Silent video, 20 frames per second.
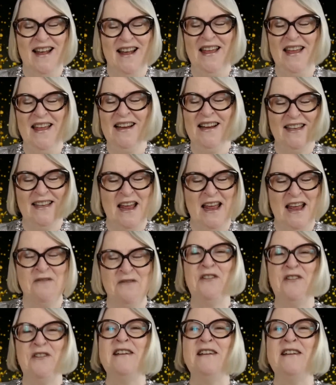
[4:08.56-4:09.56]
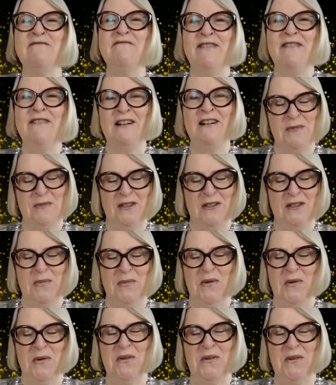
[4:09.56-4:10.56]
and thanks again for your invaluable
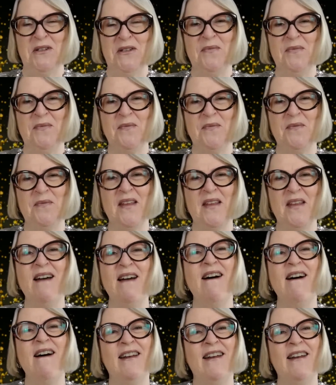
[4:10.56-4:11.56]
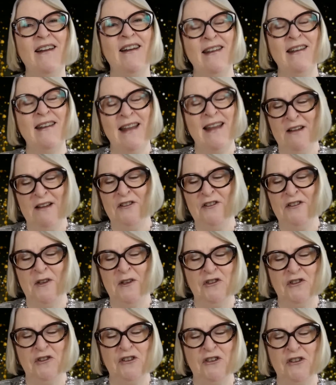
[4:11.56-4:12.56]
support. I'd like now
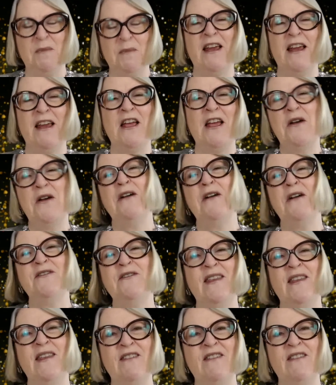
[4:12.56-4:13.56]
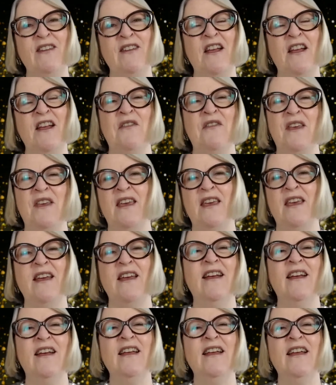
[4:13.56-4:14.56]
to introduce my co-host for the evening,
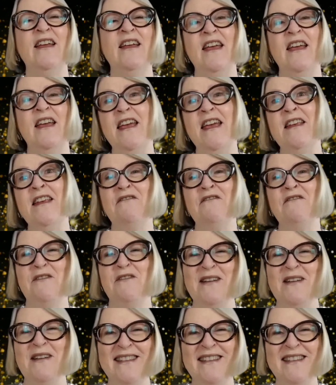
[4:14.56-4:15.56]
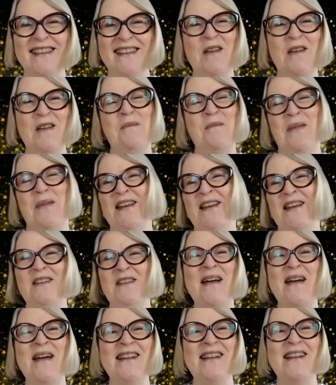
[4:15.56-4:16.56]
the infamous
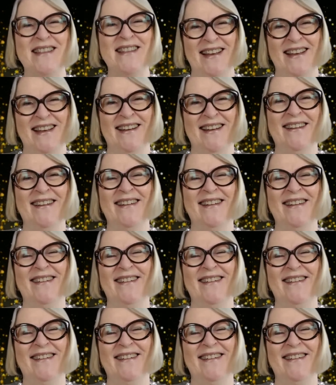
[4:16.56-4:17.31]
Peter Matzer.